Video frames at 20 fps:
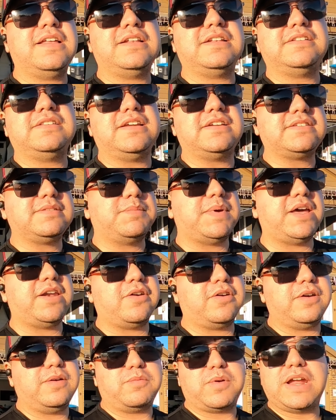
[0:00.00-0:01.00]
Doesn't
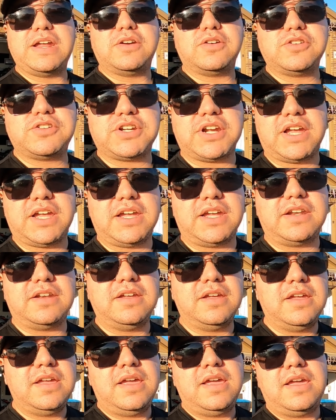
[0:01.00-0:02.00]
matter, rain or shine,
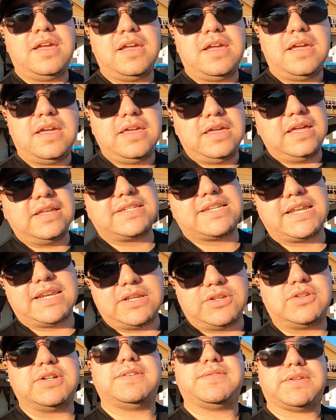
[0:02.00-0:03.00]
it's
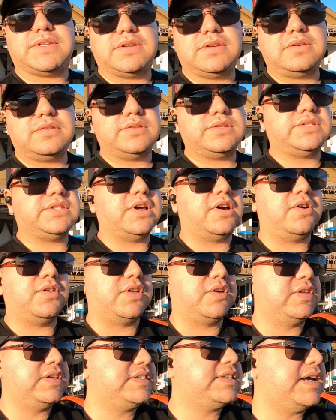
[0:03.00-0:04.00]
getting driven. So
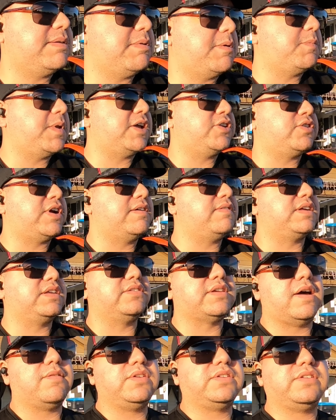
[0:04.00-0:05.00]
the only time I'm not driving
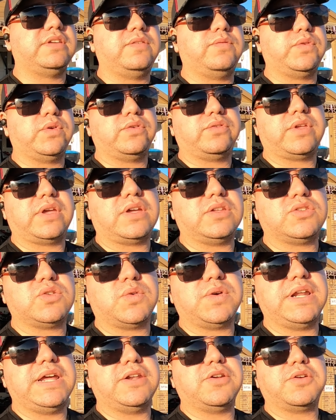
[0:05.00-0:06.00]
is obviously if there's like a
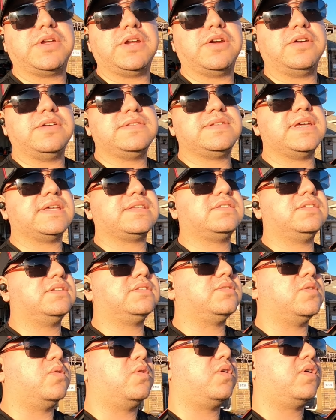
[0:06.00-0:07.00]
tornado here in
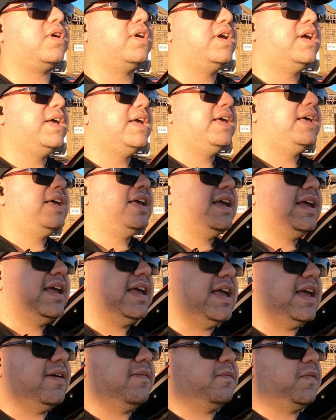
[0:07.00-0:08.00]
Texas, or
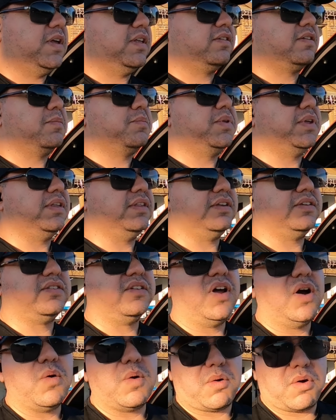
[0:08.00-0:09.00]
if it's completely
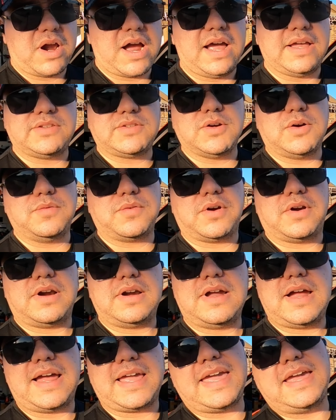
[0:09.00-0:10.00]
snow or ice over.
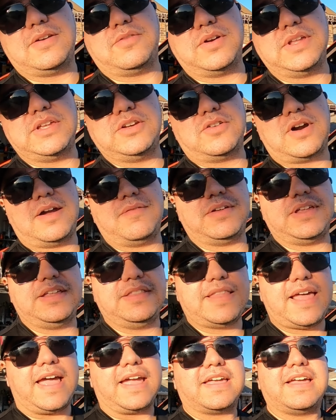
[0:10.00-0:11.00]
I can't really drive it
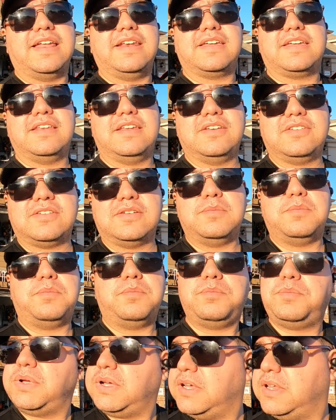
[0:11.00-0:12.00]
in that kind of condition.
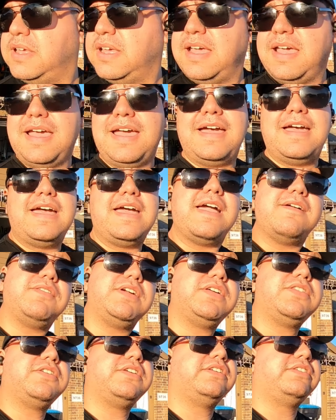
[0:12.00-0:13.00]
But every
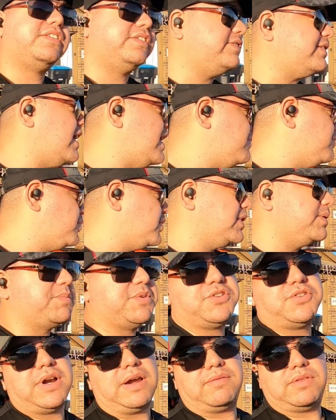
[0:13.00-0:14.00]
other instance, I'm pretty
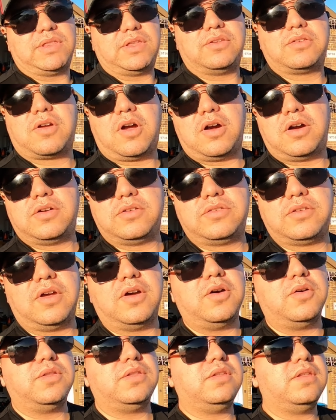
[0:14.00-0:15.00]
much driving this car. So